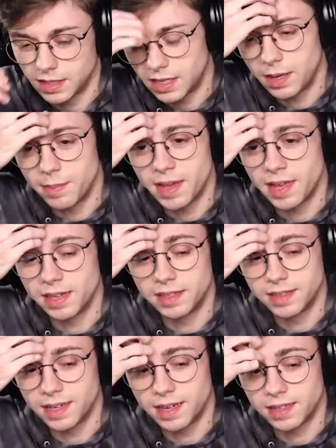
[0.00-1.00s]
Ah, man.
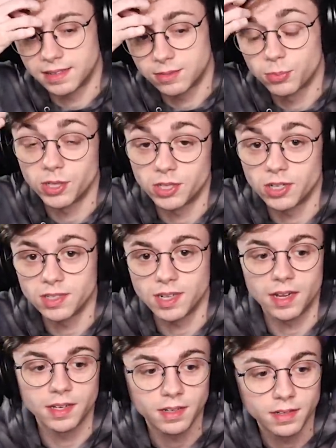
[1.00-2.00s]
Yeah. It's pretty good
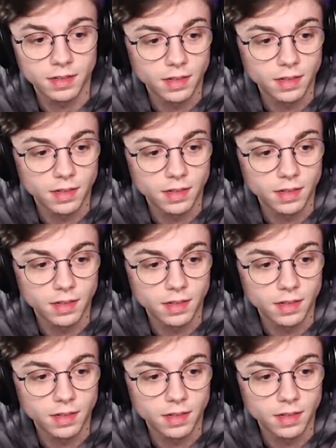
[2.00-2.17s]
down here.